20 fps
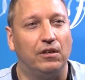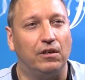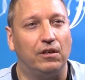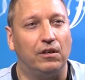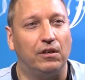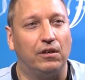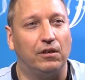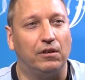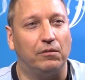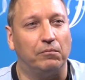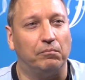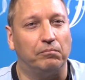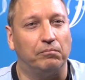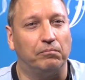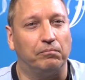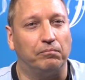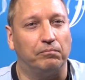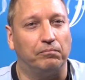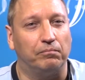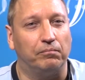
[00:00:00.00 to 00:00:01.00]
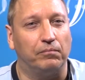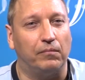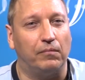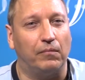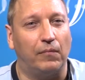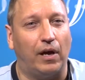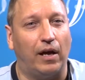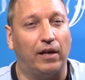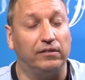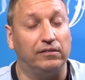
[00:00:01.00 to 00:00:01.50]
and
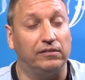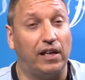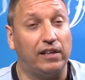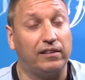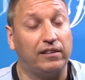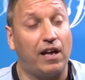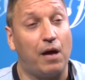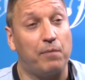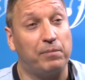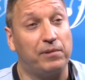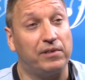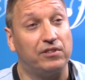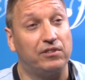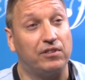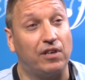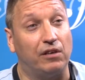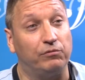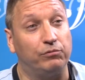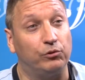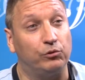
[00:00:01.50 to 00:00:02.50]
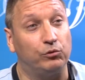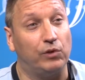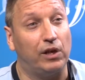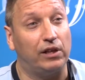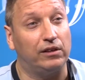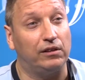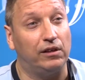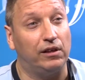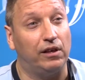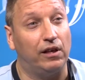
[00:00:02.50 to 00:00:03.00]
that happens
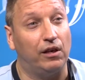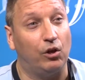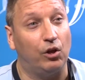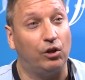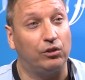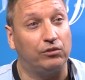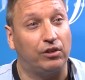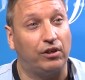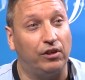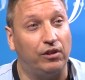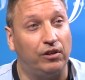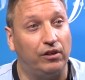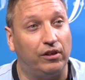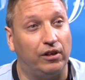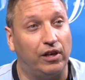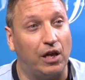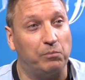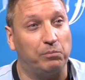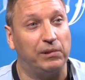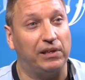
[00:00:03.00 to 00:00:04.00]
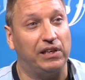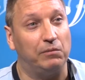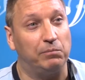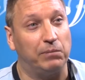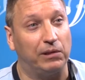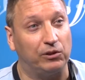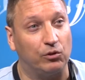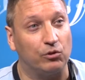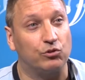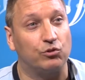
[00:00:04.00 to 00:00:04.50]
unfortunately a lot here in APNIC,
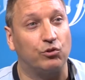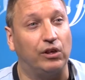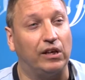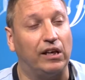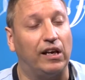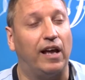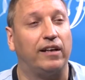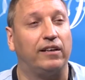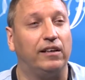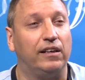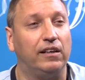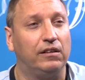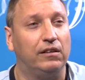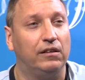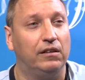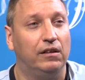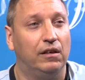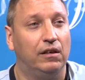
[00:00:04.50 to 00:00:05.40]
but also in LACNIC,